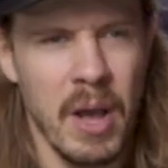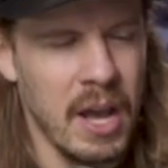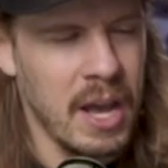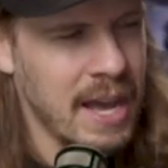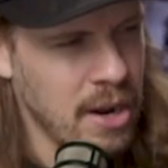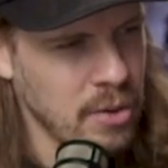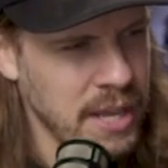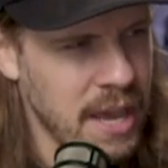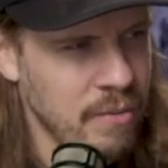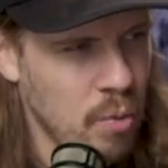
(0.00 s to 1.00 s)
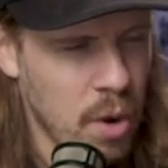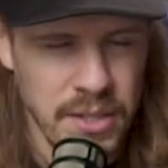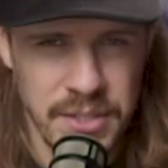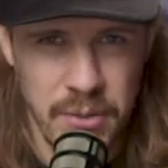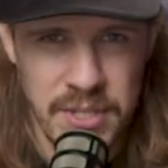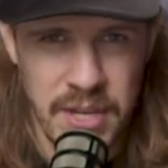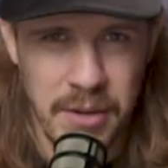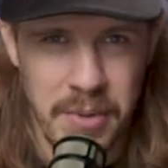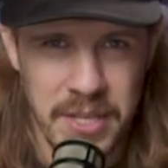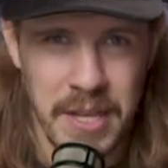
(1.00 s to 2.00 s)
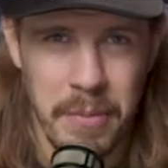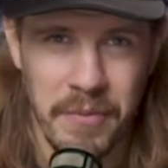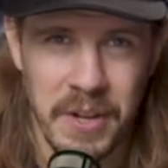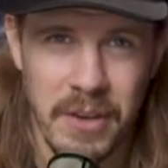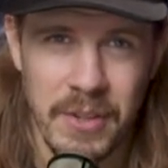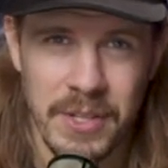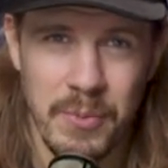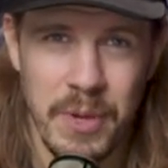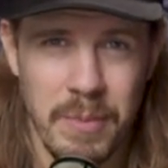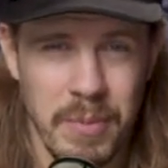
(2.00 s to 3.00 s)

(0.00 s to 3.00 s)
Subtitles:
I only have one, so it's not going to be a separate video this week